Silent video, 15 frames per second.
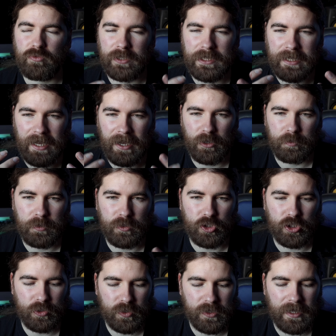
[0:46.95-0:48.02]
really help you
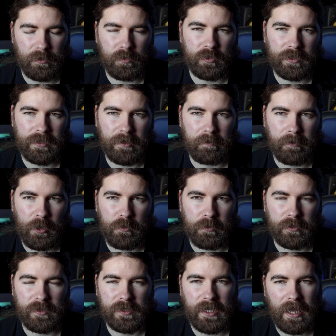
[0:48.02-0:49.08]
choose that one in the
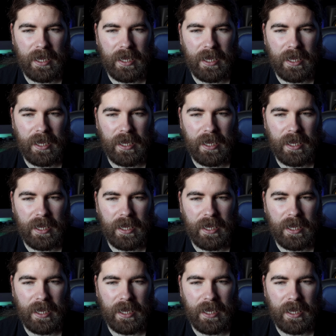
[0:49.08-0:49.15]
moment